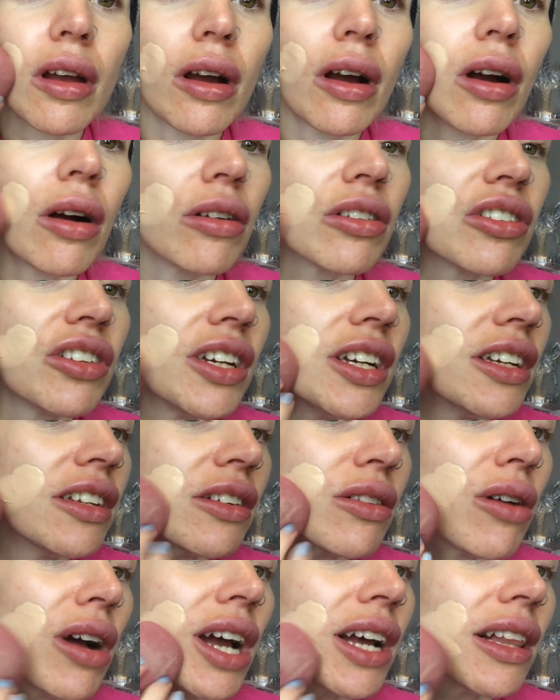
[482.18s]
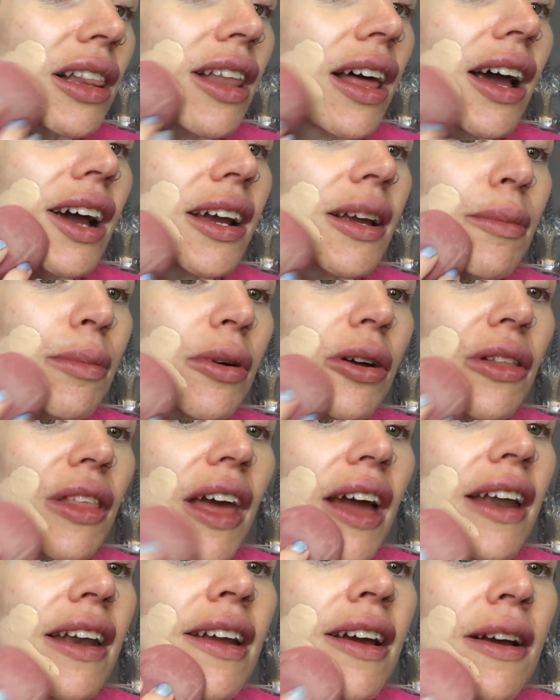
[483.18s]
Oh, she is quite light, but
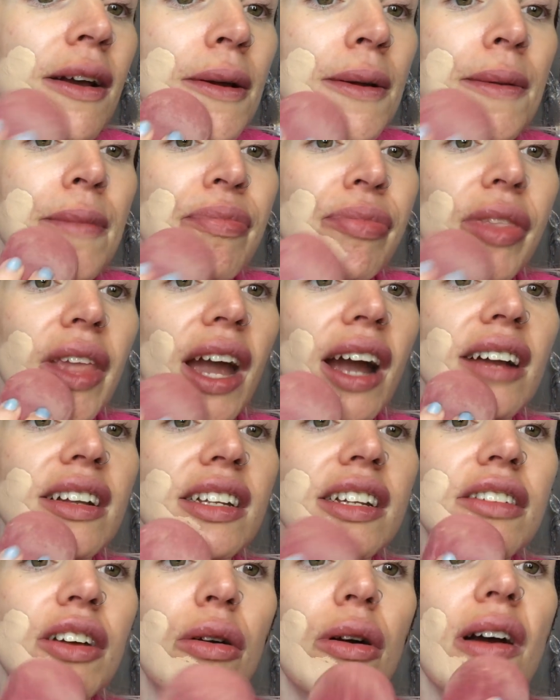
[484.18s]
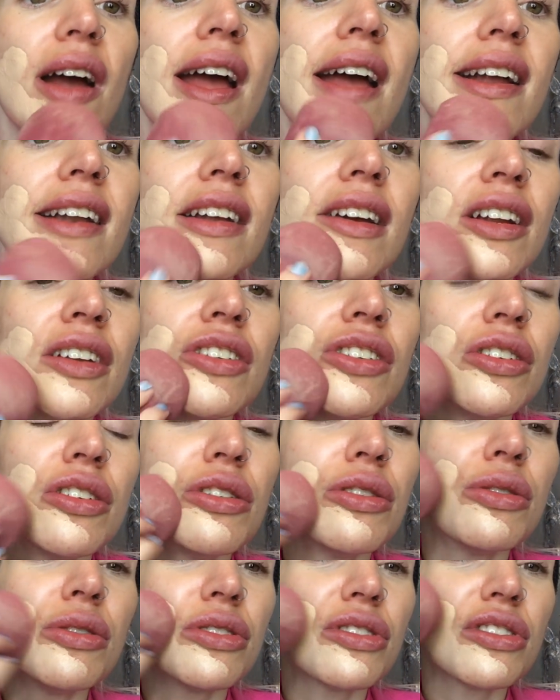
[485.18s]
then I did go ahead and
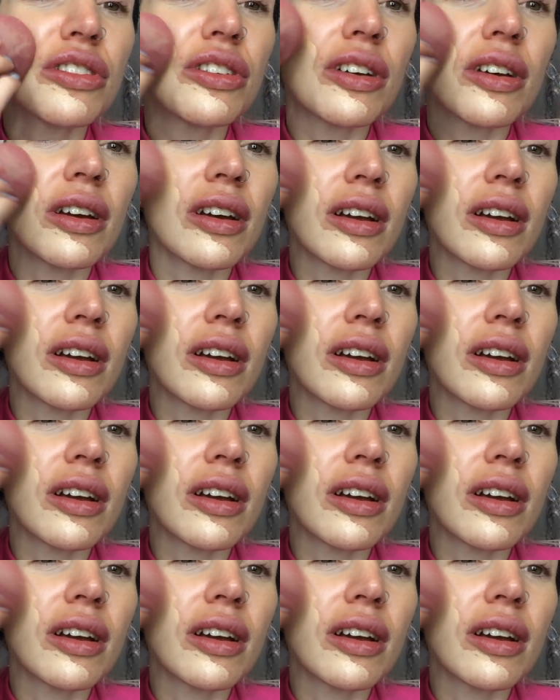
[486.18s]
use